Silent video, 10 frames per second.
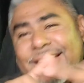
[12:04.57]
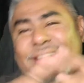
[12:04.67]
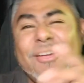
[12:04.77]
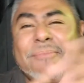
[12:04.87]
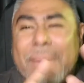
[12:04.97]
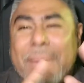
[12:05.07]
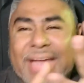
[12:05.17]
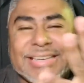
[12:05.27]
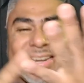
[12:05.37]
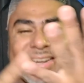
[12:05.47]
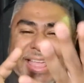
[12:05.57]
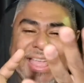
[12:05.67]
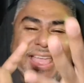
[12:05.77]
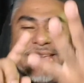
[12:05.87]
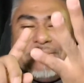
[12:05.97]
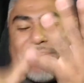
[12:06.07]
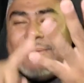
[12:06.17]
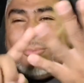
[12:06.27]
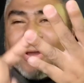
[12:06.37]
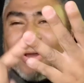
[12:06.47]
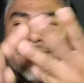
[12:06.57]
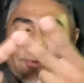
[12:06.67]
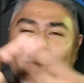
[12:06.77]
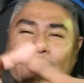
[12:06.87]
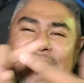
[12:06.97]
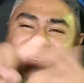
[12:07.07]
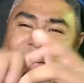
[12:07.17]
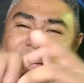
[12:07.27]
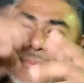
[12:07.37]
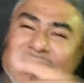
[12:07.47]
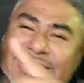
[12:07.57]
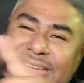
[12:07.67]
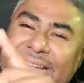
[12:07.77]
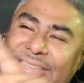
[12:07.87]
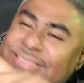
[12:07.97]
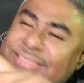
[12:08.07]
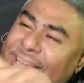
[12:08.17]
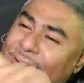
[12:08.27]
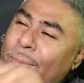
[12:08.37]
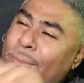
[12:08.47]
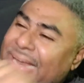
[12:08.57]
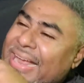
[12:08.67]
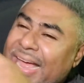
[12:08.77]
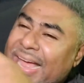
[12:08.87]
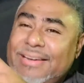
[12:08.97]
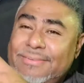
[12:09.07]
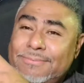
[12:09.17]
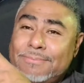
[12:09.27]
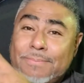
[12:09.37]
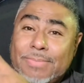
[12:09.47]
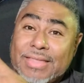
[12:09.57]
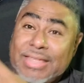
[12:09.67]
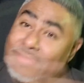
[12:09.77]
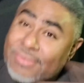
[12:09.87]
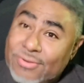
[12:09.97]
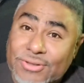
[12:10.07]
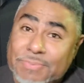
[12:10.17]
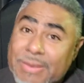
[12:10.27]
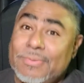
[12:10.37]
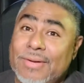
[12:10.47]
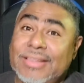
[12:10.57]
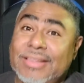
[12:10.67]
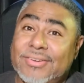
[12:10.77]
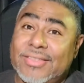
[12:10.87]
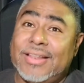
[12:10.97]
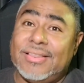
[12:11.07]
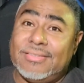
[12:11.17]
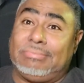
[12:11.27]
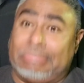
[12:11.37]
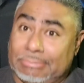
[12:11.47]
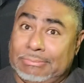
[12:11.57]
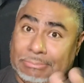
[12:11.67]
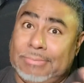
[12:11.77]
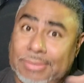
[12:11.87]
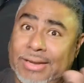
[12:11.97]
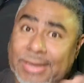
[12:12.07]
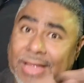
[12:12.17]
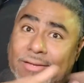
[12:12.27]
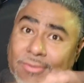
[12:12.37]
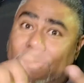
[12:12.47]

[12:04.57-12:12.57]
you imagine me working for all these companies, guys? It's like, oh my God. Even though there's people out there that can count all